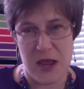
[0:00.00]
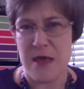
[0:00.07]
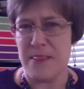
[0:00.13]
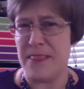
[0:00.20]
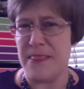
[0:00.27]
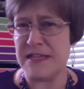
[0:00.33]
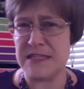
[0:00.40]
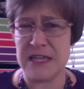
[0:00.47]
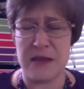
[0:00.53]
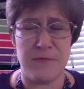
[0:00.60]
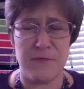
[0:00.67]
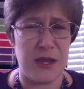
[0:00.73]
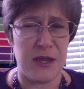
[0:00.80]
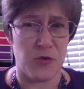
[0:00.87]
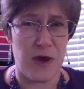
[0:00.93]
This can
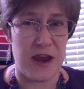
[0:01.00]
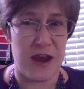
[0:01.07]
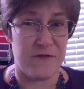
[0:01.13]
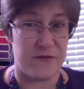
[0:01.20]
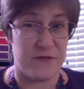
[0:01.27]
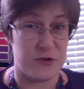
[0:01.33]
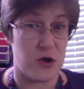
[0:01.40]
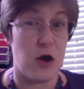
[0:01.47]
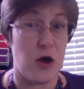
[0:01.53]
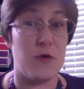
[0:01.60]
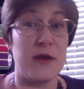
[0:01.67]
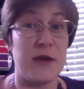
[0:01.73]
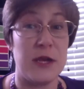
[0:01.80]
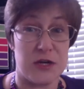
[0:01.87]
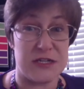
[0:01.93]
be great for drawing
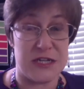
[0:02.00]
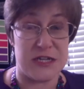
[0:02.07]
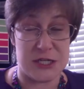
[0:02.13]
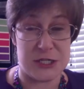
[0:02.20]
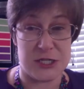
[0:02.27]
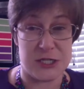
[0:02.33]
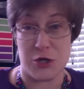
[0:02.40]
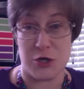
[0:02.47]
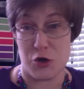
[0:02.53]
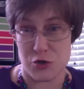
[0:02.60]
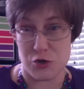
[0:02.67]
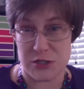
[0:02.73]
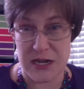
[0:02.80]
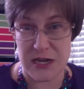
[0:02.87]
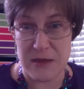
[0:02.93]
your attention to
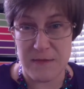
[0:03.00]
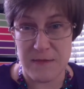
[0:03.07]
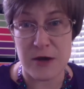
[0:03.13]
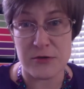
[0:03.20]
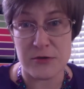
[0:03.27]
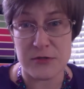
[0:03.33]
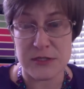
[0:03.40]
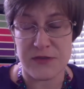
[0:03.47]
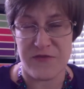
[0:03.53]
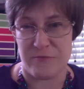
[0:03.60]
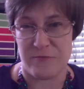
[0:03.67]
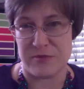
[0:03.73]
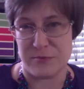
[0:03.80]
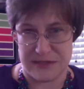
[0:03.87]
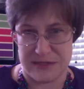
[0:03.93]
urgent emails from
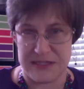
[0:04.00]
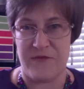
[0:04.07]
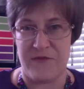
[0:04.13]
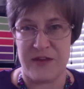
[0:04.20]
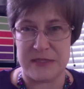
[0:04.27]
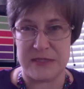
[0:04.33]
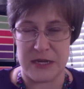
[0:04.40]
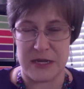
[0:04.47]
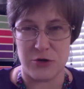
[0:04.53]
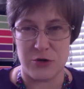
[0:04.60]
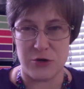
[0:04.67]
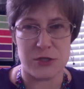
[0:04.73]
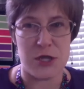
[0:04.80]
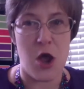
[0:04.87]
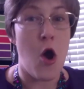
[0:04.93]
specific senders,